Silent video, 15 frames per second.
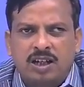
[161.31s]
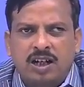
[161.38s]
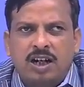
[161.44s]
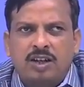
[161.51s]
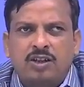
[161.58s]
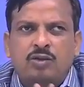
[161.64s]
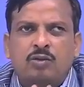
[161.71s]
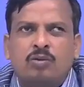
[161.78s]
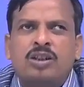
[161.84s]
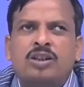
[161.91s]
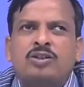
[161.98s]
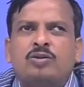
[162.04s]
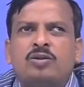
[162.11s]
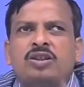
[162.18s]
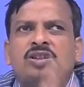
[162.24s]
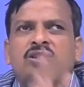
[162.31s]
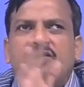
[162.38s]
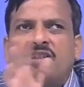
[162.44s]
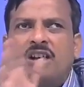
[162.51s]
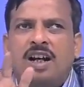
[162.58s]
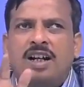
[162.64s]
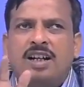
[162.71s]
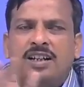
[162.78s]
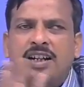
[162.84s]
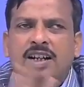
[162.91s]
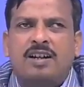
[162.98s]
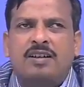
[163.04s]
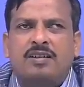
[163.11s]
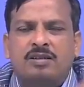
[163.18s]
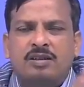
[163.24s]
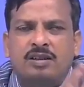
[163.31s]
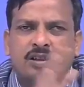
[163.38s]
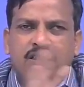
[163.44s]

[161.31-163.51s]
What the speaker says: and students will try their